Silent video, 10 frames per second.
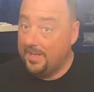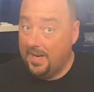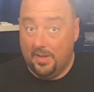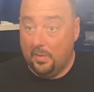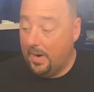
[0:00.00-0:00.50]

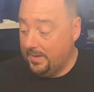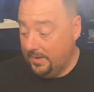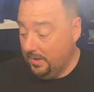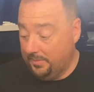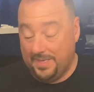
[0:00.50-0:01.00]
otherwise
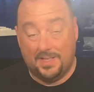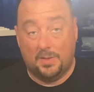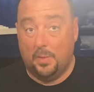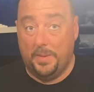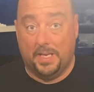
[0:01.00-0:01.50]
you're gonna be
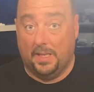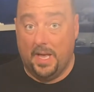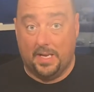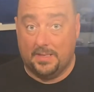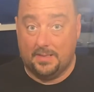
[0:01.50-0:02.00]
swimming in
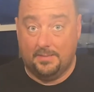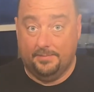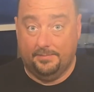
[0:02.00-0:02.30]
lettuce.